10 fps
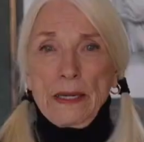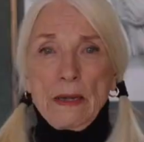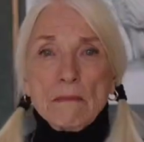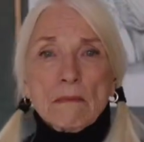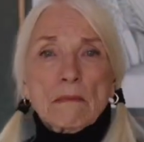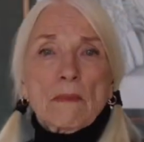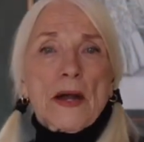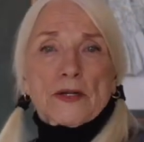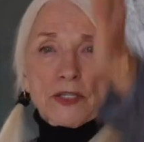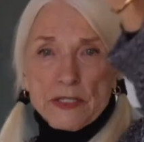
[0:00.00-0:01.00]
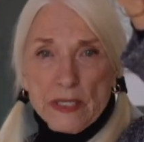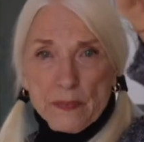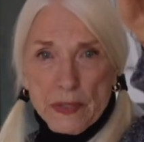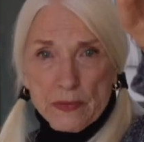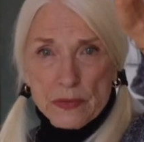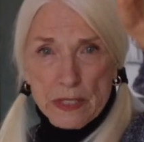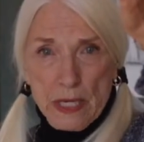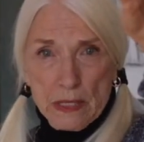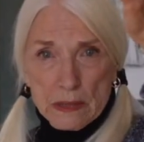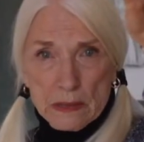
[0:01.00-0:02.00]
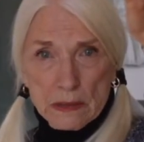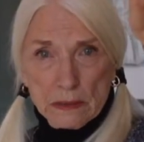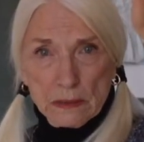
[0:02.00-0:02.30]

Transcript: he marches up those stairs.